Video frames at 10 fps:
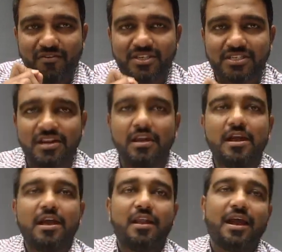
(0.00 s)
question
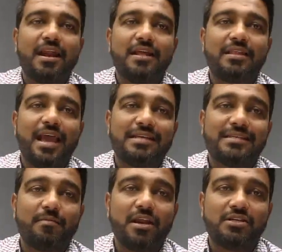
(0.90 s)
regarding the
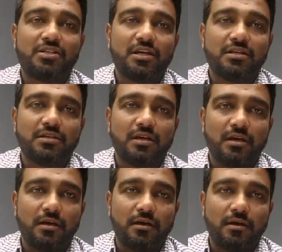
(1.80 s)
examination
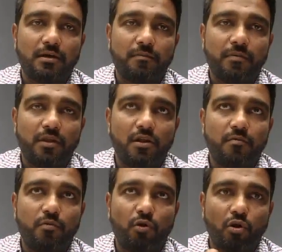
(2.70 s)
you know
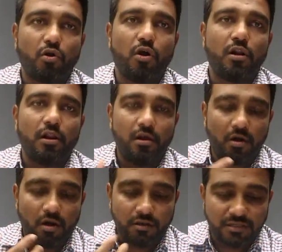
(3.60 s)
protocol
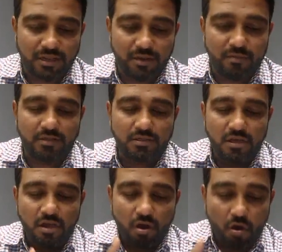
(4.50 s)
or the syllabus
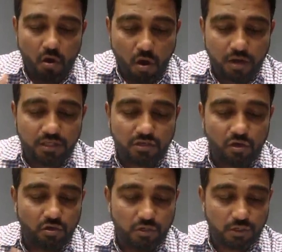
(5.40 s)
or the
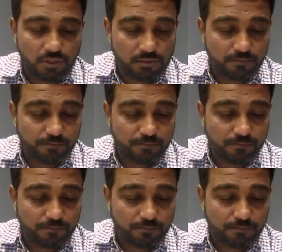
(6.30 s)
solutions